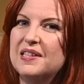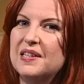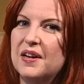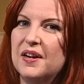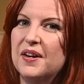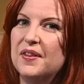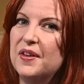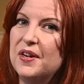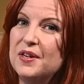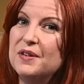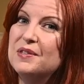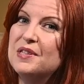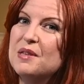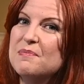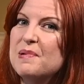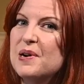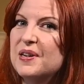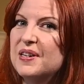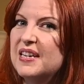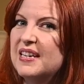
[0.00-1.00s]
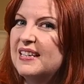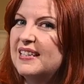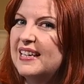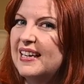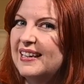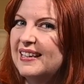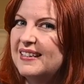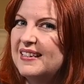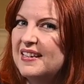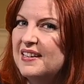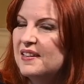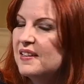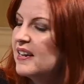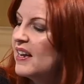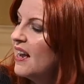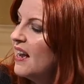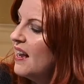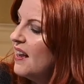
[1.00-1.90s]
that use the parking technique.